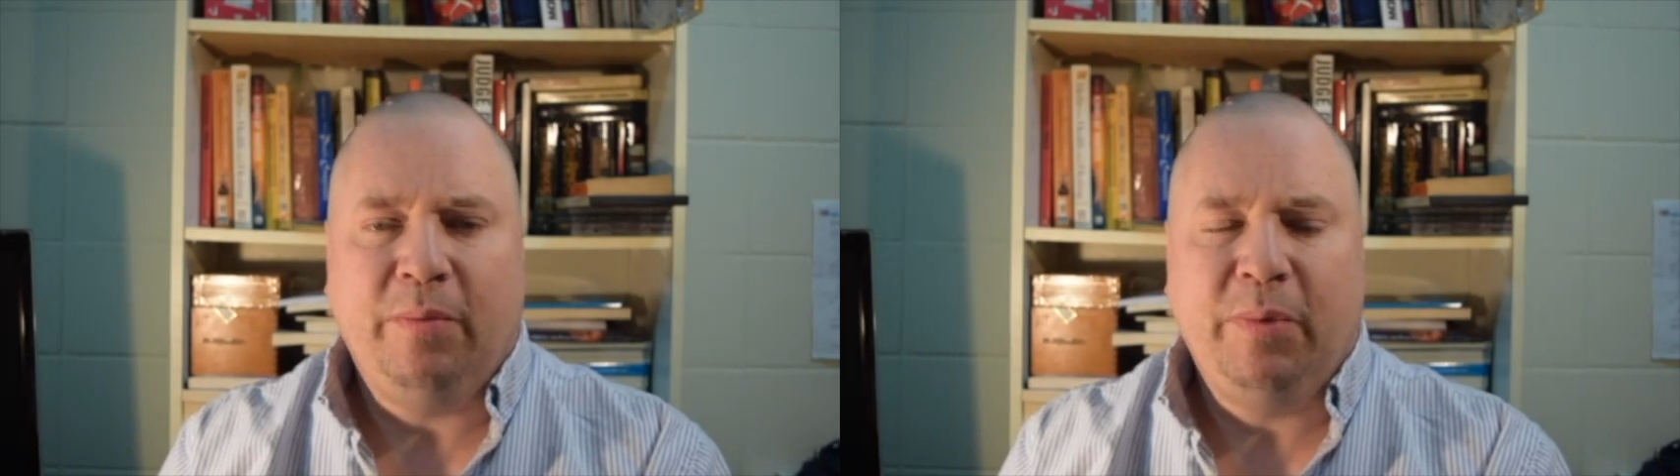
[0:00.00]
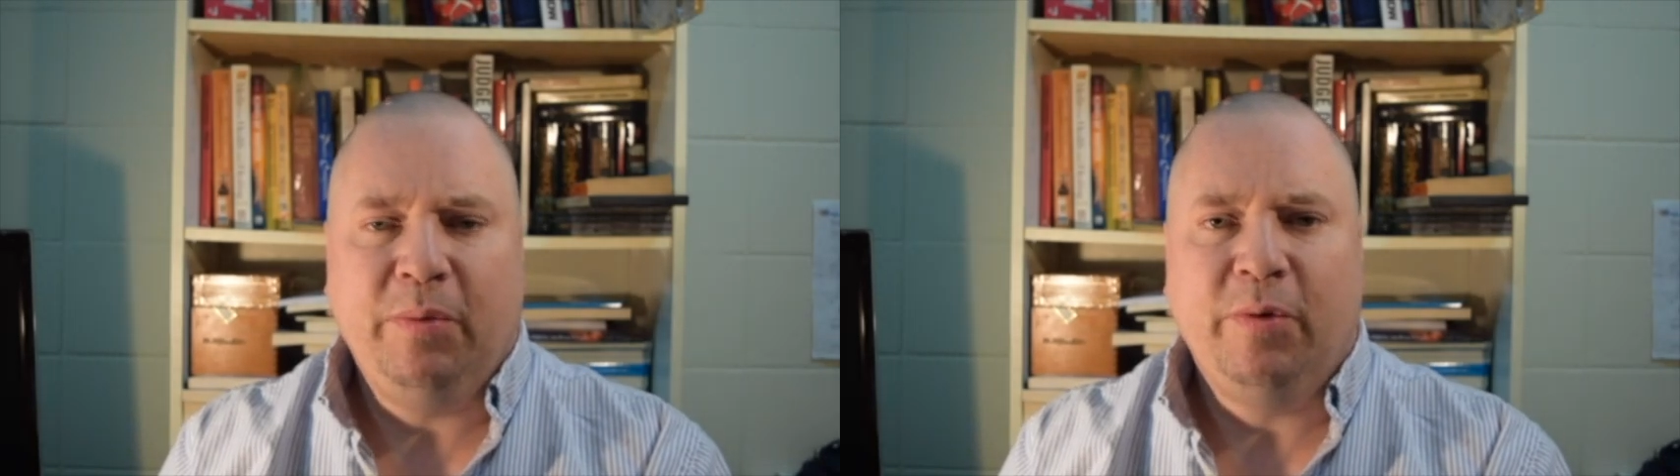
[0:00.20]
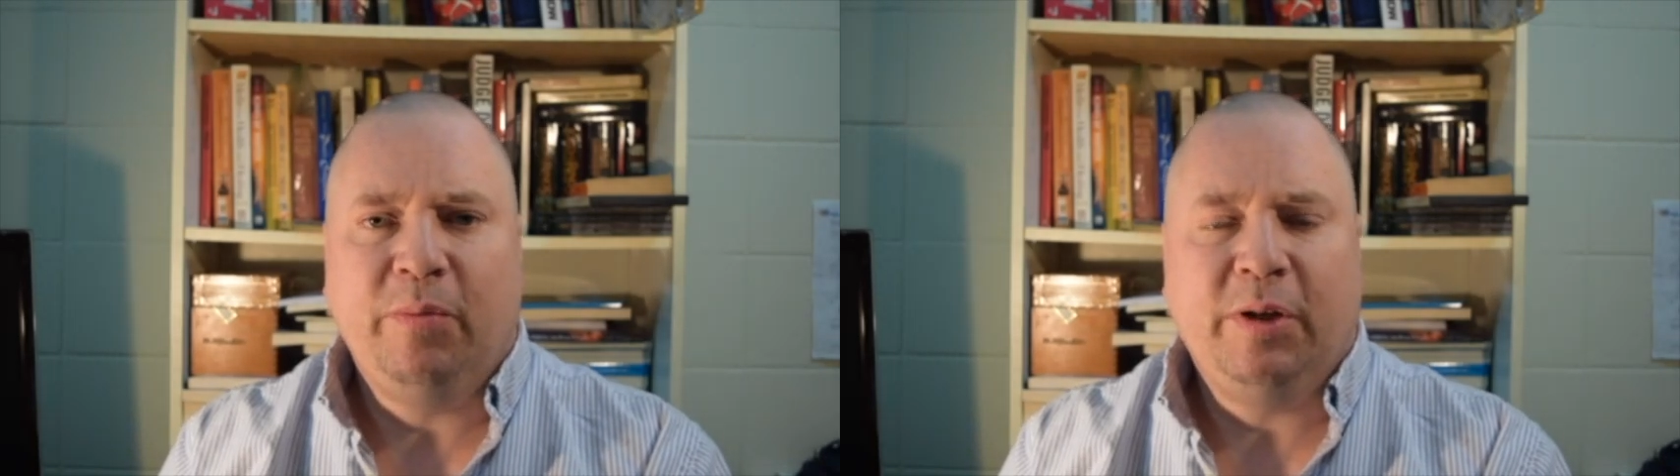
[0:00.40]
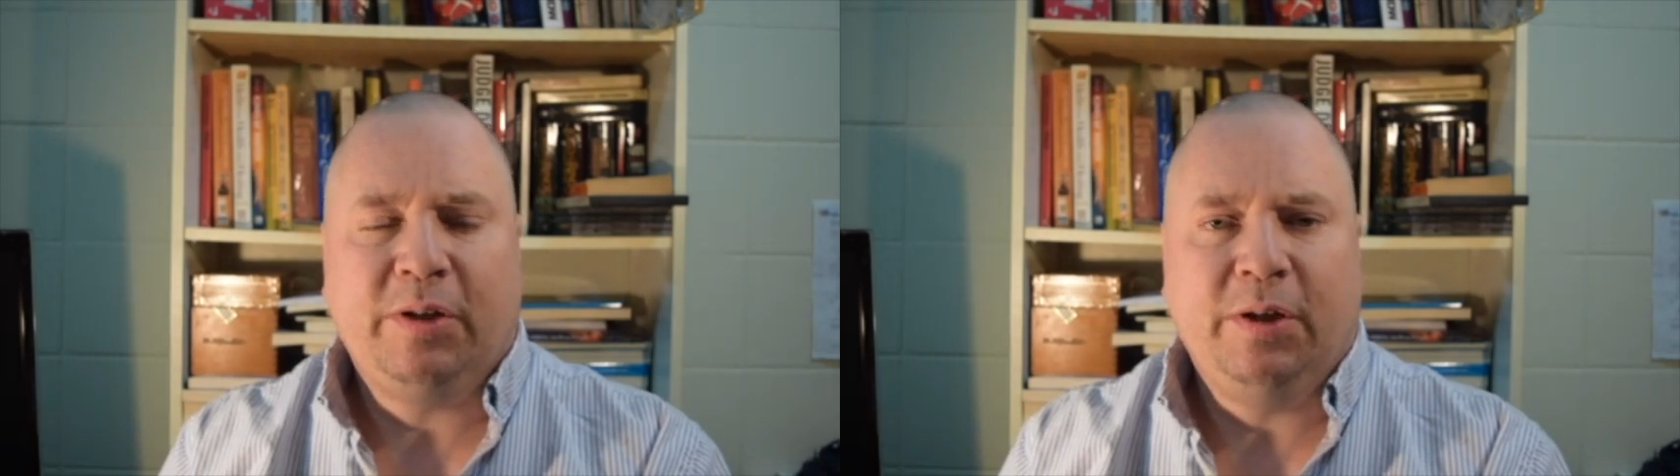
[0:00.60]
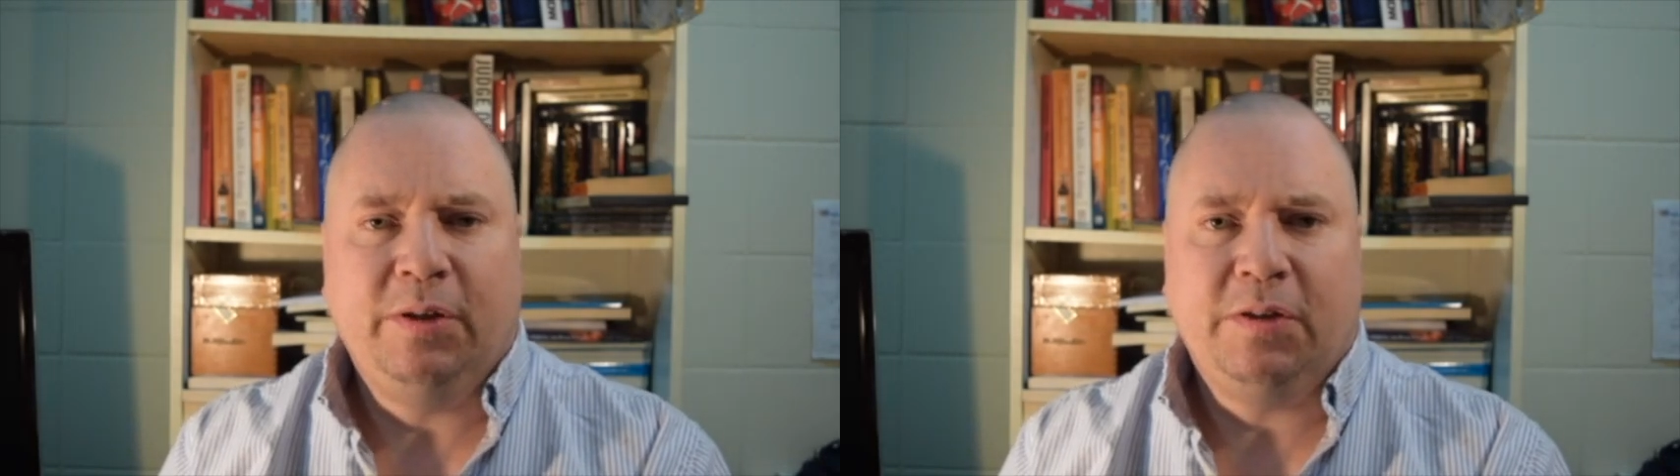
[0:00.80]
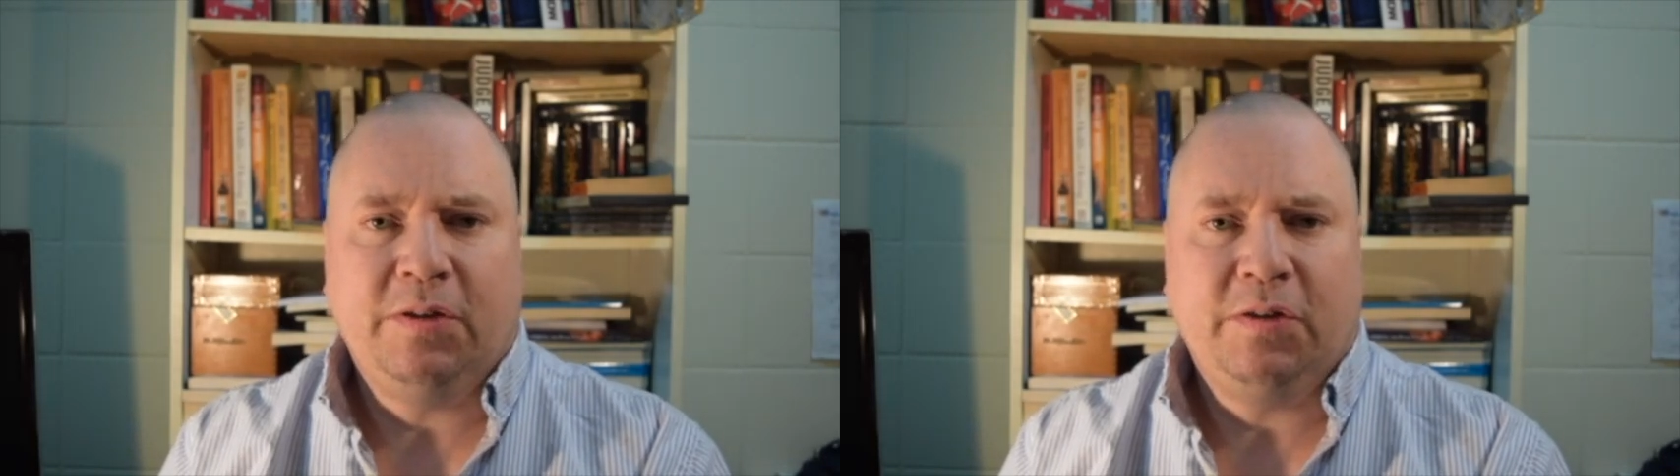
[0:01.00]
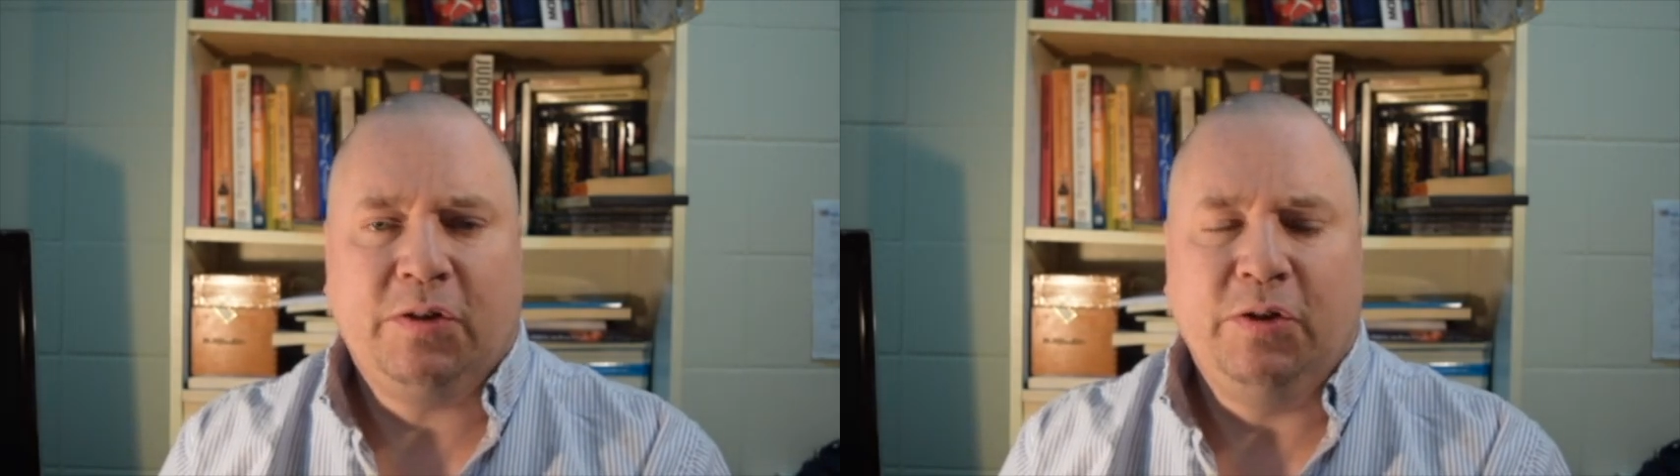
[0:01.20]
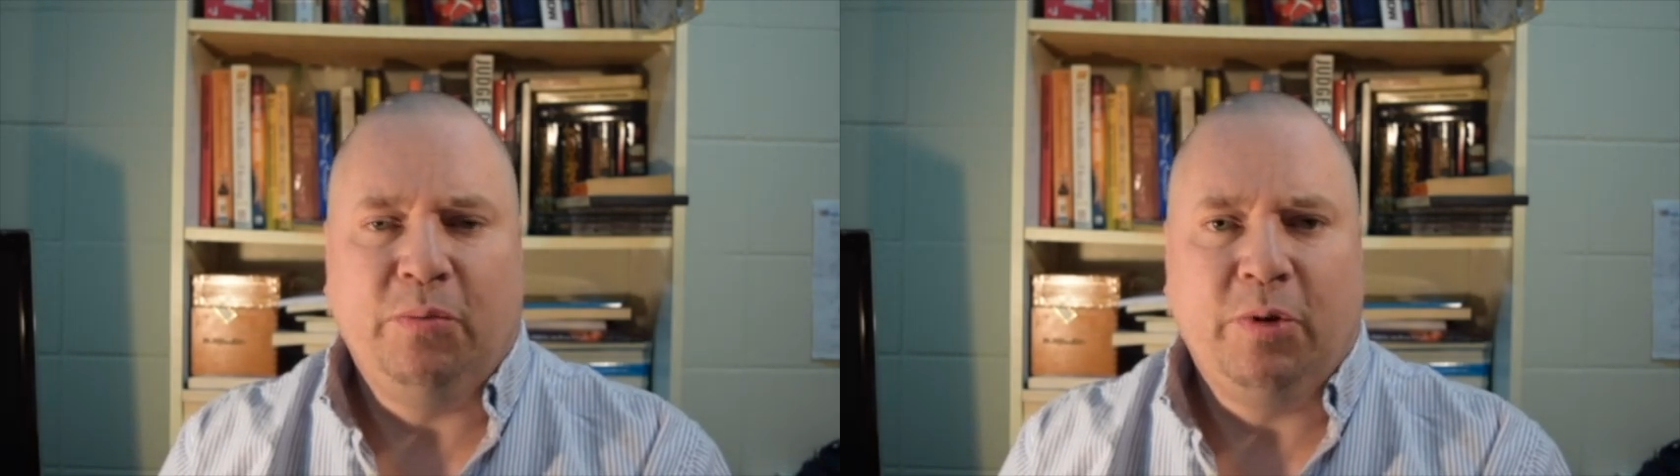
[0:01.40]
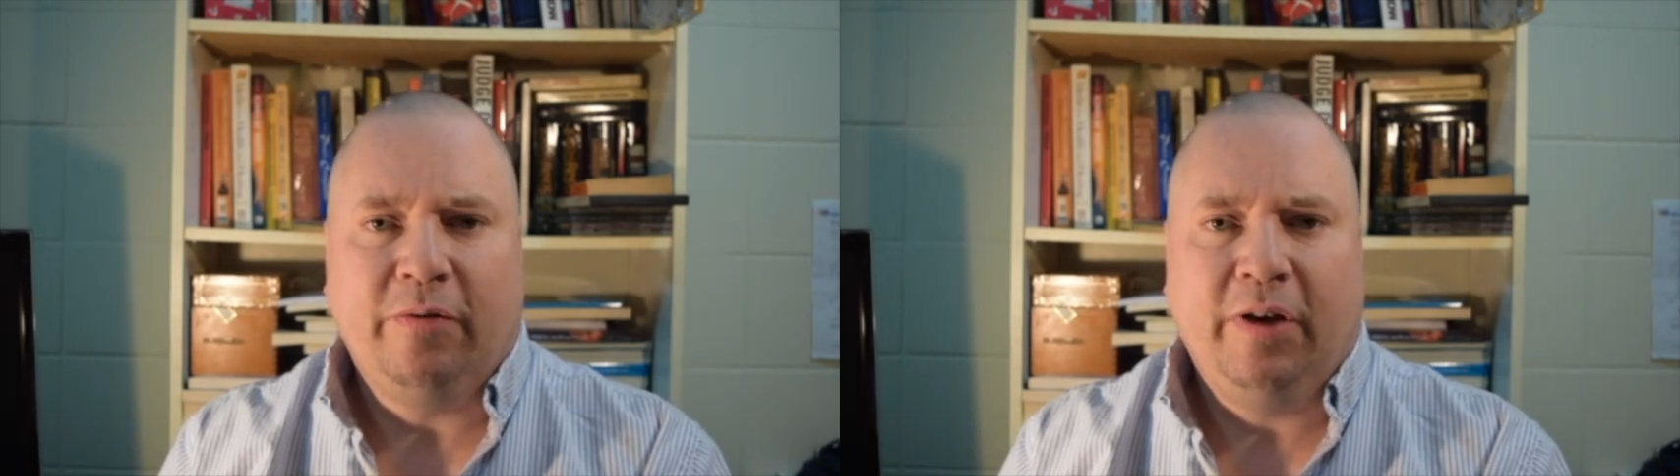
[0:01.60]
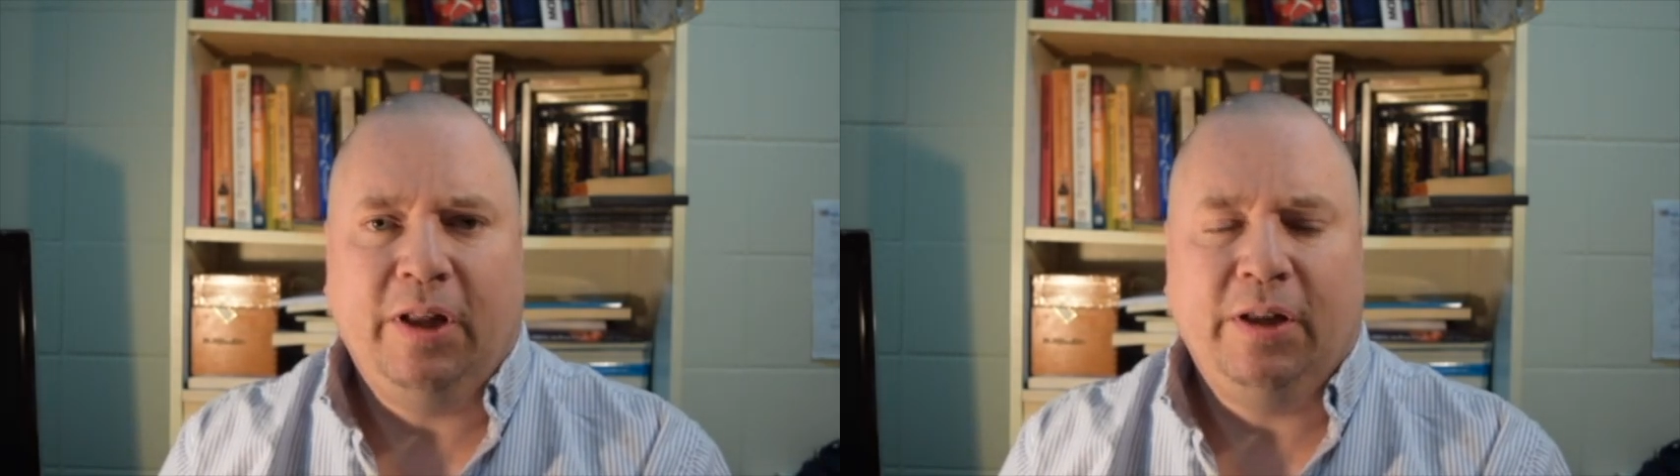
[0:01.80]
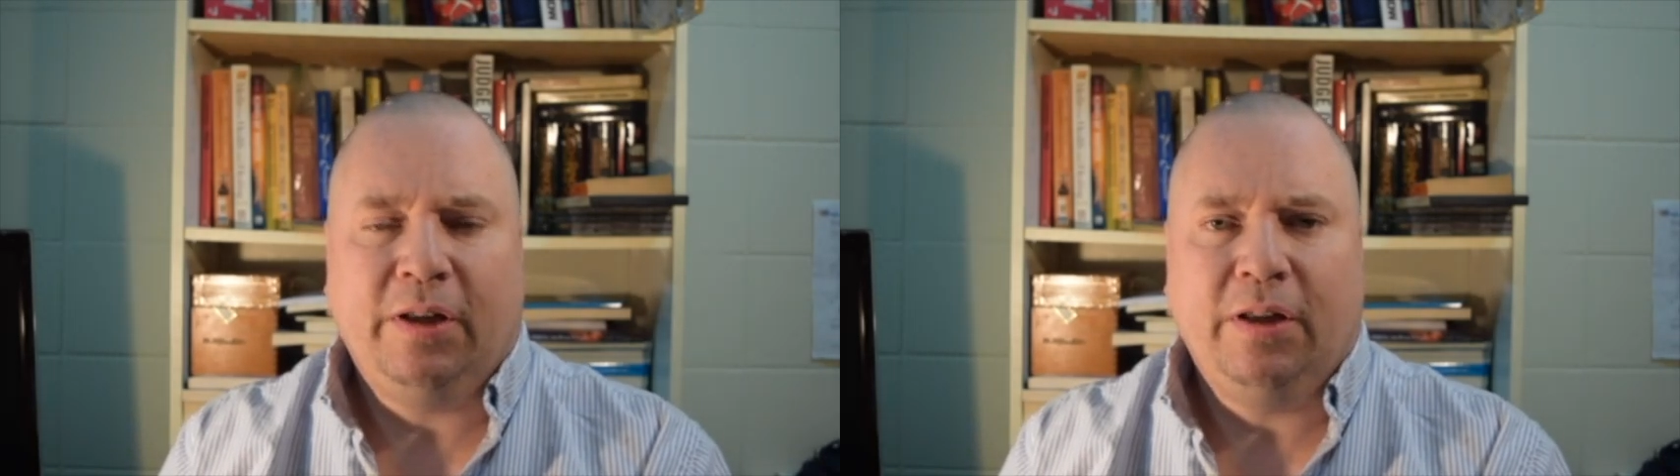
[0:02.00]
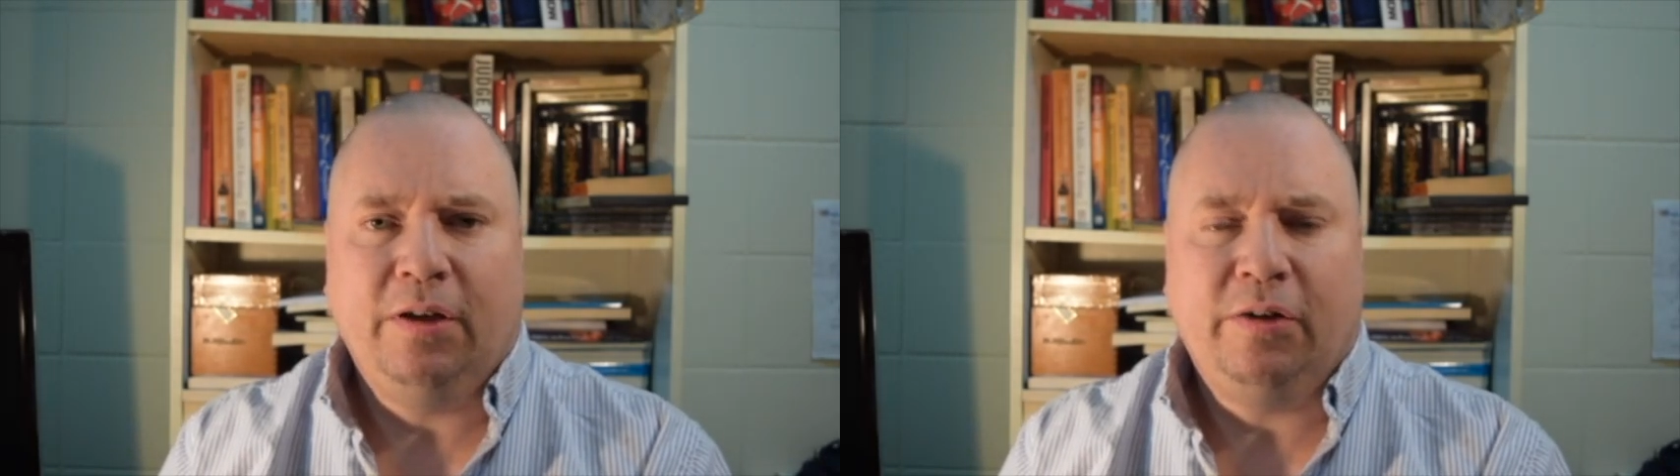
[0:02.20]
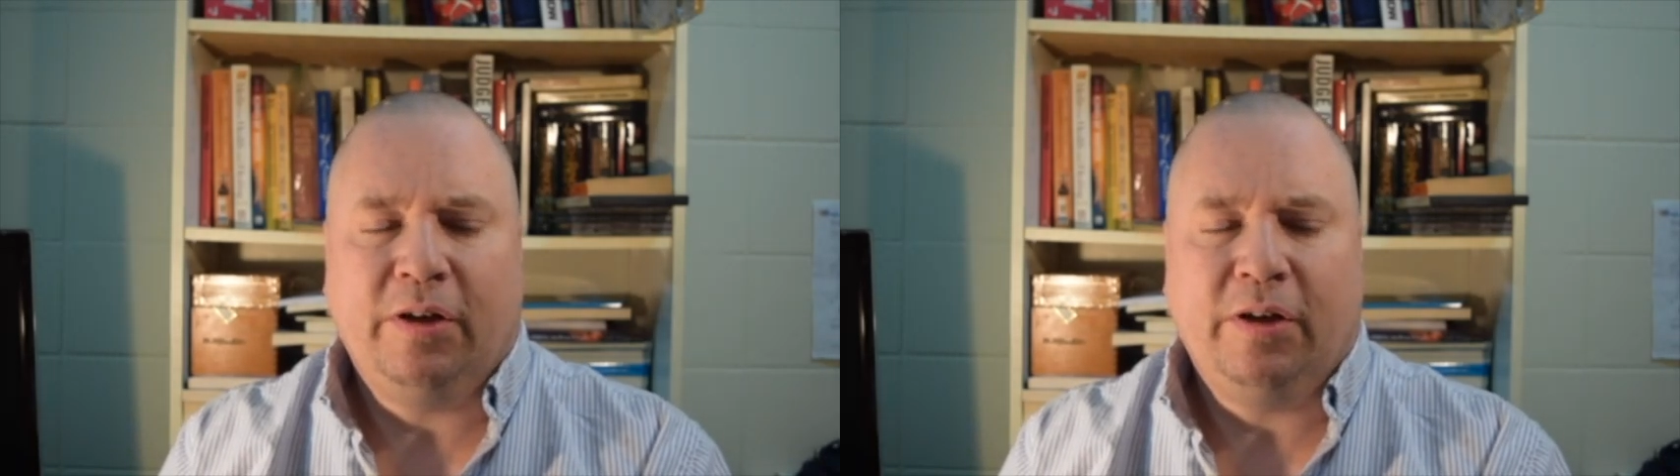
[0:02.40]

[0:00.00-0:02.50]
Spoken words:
People with mental illnesses are no more violent than the